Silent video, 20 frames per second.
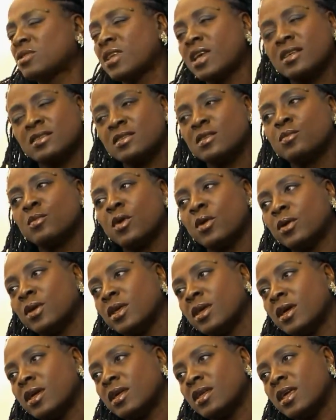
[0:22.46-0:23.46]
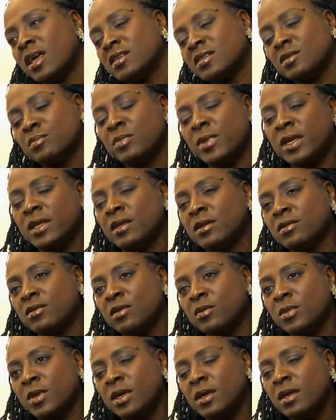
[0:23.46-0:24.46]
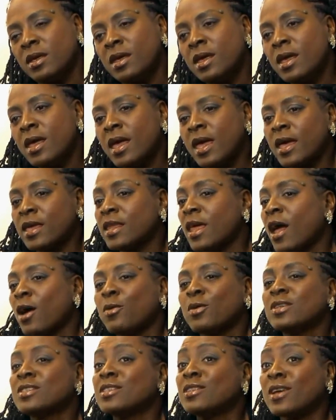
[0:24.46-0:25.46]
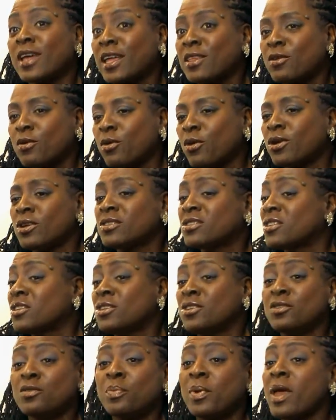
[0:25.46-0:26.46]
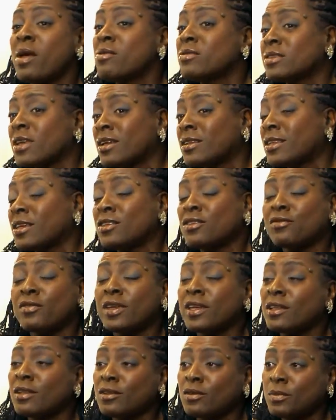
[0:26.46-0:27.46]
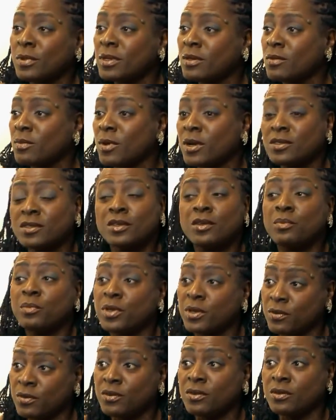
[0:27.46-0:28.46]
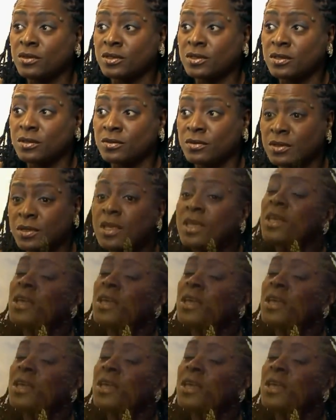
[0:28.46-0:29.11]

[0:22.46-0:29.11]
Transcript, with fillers: testimony. It has a meaning to me. And I always look at the audience. And you parents out there drink a little bit too much and abusing your children,